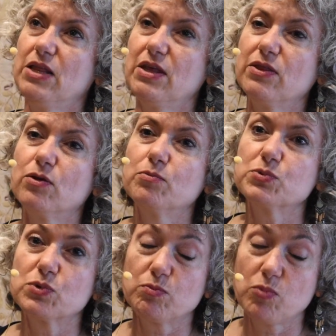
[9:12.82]
then
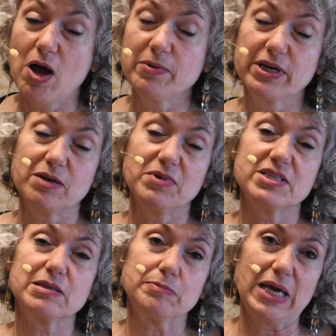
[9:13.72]
there's probably going to be
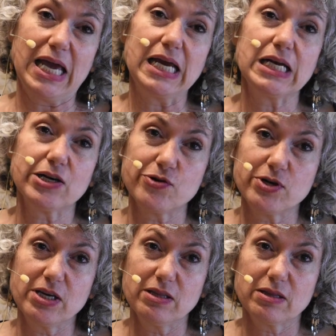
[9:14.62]
some pain
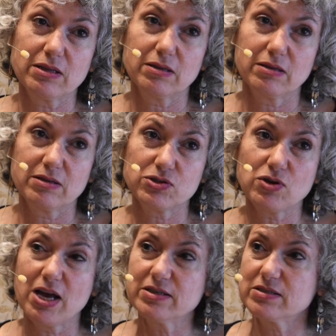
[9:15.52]
underneath the
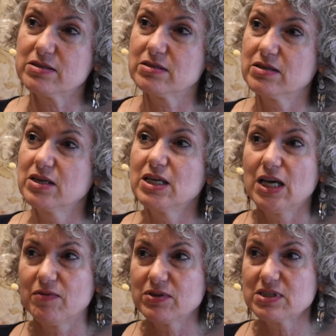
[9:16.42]
stress.
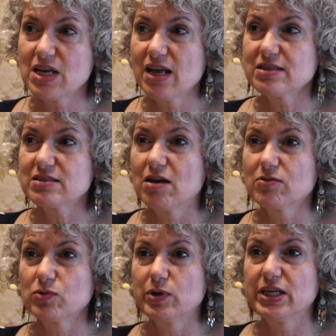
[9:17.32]
If it's not
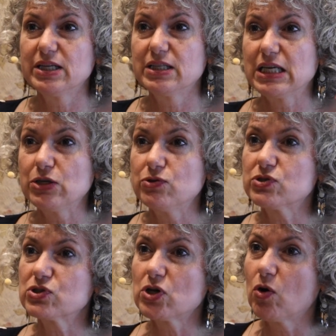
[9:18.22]
self-created, then you
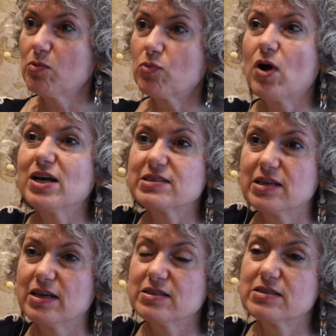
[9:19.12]
just go and
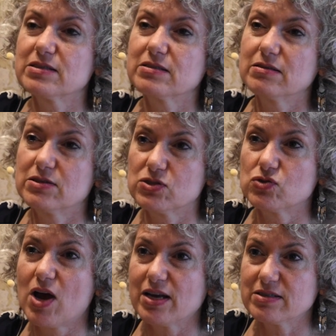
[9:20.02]
process the
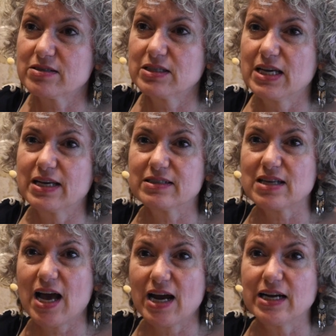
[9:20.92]
stress, the
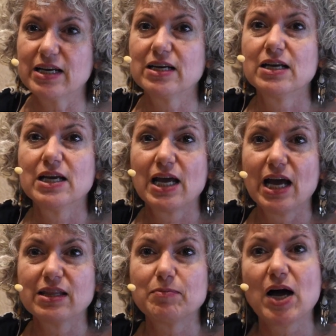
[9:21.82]
anxiety,
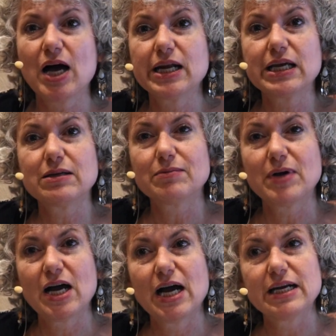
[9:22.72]
and the body and the
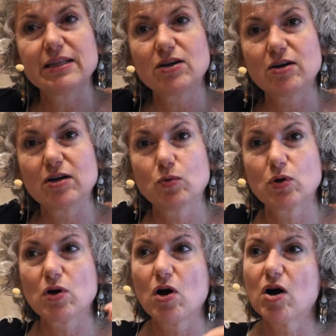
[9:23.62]
mind and the heart
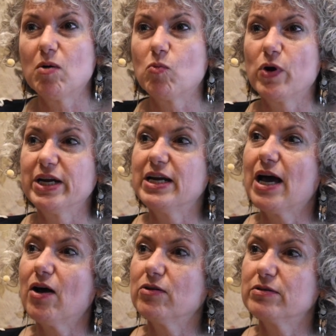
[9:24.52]
will calm way
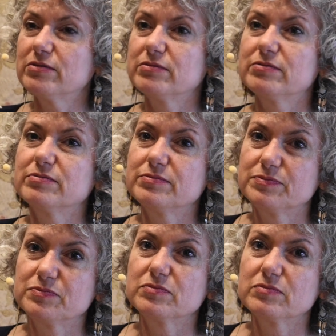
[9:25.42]
down.
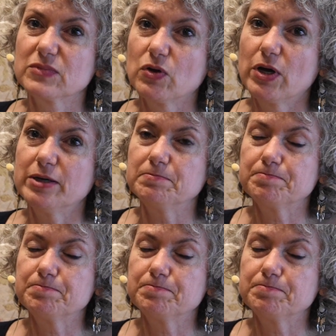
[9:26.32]
Okay?